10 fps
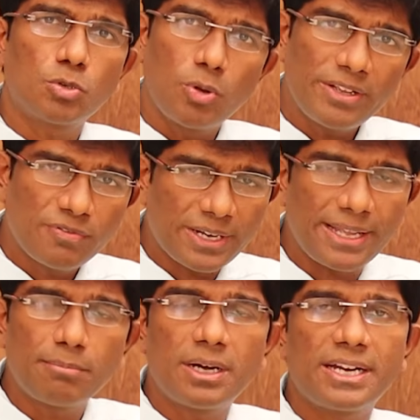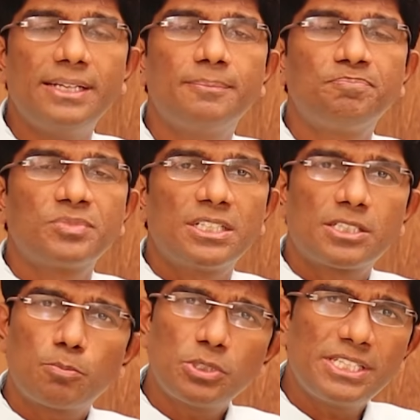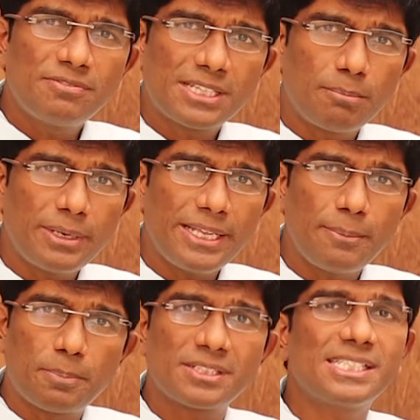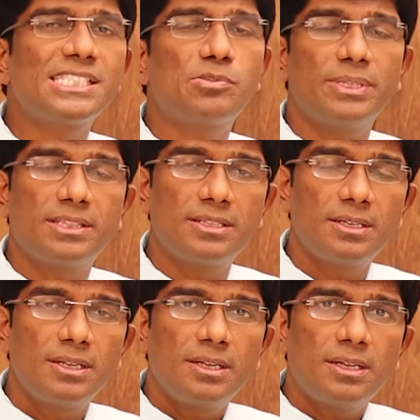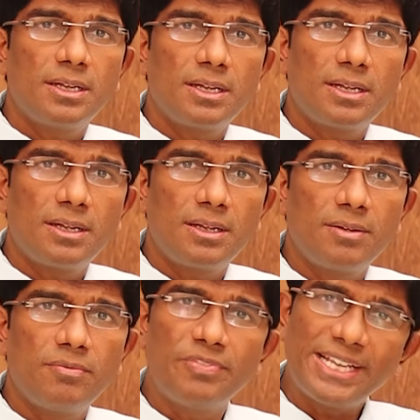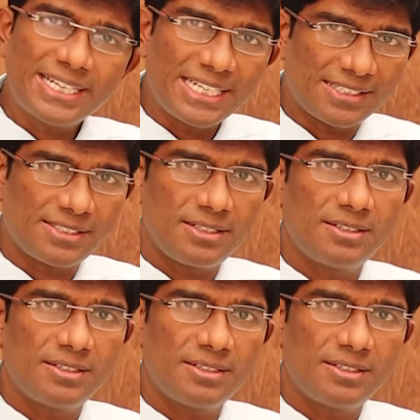going for MRI? Suppose if somebody presents with weakness